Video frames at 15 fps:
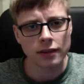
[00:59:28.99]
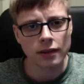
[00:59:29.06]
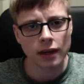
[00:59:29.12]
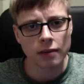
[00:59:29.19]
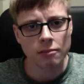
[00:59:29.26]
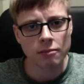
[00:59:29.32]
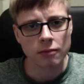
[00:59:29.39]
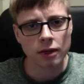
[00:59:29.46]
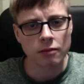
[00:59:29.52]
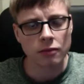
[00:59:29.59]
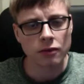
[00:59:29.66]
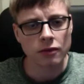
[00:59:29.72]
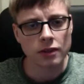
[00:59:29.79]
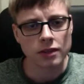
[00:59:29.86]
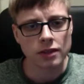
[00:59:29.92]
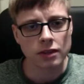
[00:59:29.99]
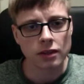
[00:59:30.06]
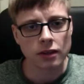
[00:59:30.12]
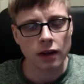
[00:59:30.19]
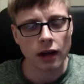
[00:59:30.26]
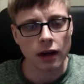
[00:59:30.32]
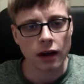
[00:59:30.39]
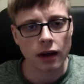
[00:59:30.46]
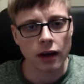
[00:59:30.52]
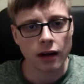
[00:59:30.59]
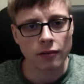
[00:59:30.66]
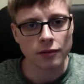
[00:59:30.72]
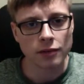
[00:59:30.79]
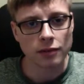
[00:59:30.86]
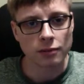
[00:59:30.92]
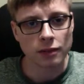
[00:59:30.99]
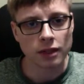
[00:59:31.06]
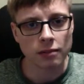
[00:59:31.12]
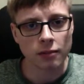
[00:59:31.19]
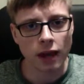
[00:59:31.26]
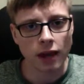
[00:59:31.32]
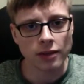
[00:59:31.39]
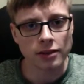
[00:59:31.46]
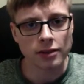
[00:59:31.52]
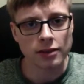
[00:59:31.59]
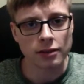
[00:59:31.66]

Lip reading: and my movies have so many masks.